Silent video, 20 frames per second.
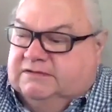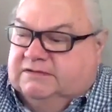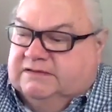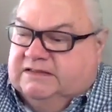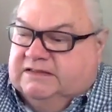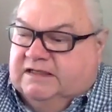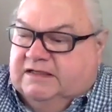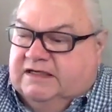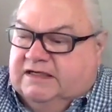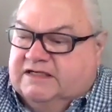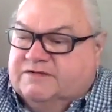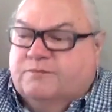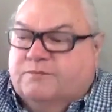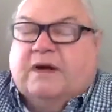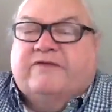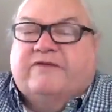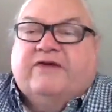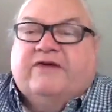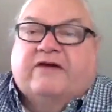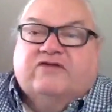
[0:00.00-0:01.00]
it's my
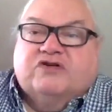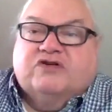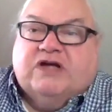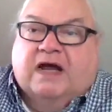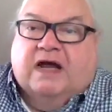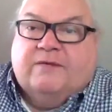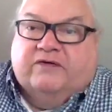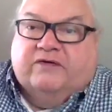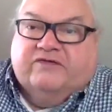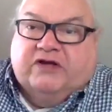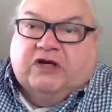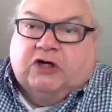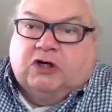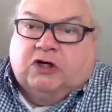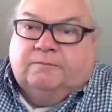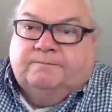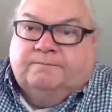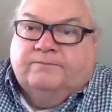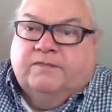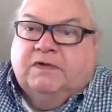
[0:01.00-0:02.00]
favorite time of year
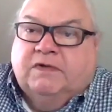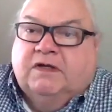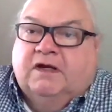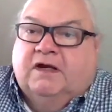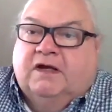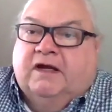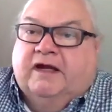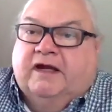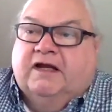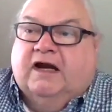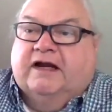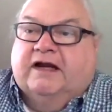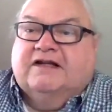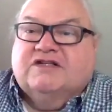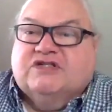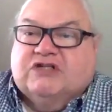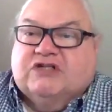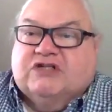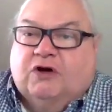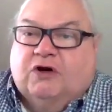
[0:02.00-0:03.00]
and I can
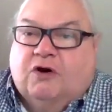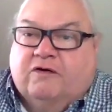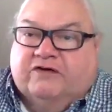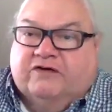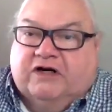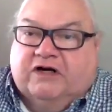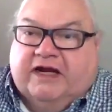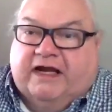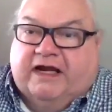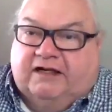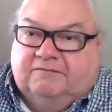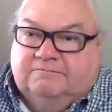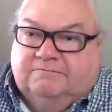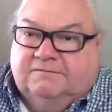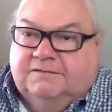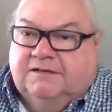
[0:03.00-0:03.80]
start over again.